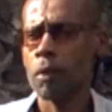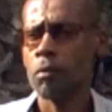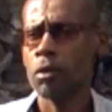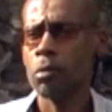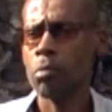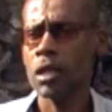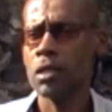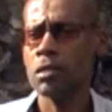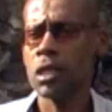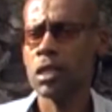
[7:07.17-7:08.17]
you know, by
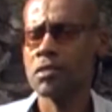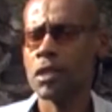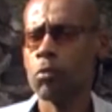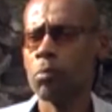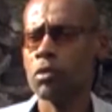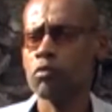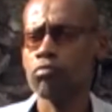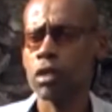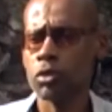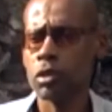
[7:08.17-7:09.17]
diseases and weapons
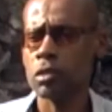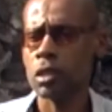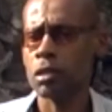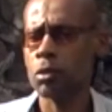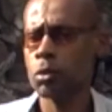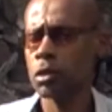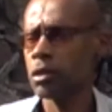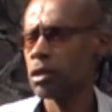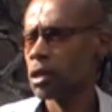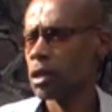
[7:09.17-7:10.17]
brought to this side of the
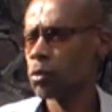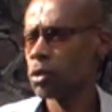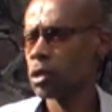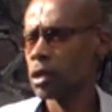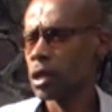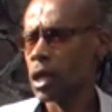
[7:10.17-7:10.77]
world.